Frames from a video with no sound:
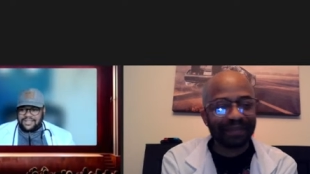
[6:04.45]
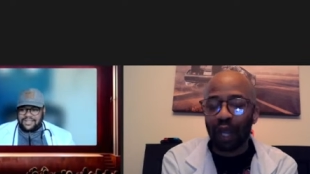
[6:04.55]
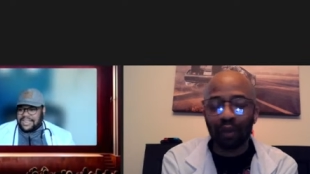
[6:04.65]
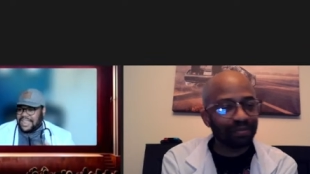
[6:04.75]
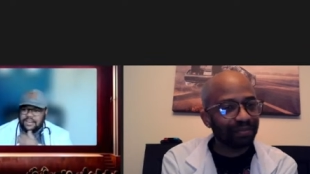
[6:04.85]

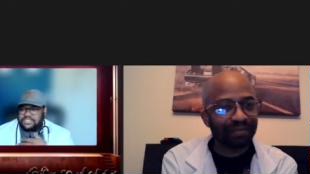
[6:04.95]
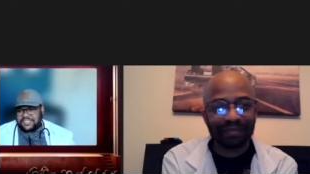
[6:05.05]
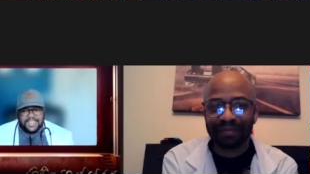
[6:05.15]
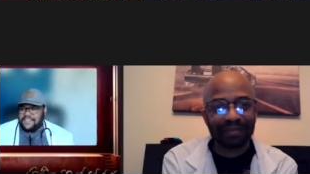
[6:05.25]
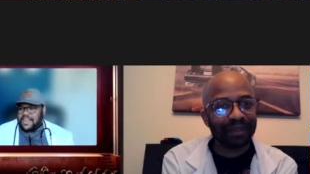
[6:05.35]
No. They don't
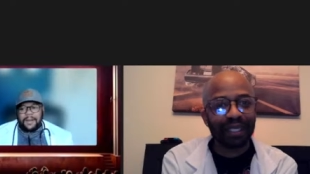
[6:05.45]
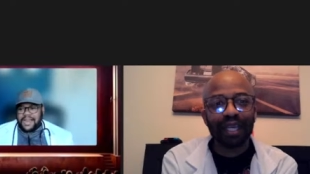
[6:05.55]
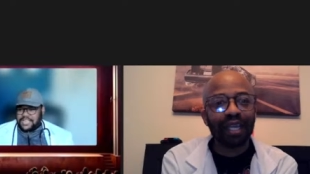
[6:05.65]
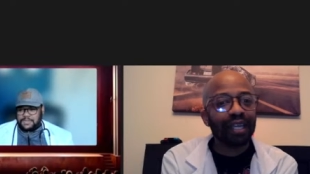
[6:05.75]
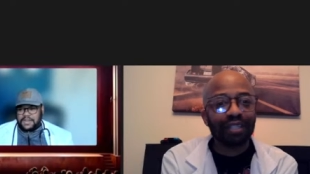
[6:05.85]
just give anybody. Spin-off.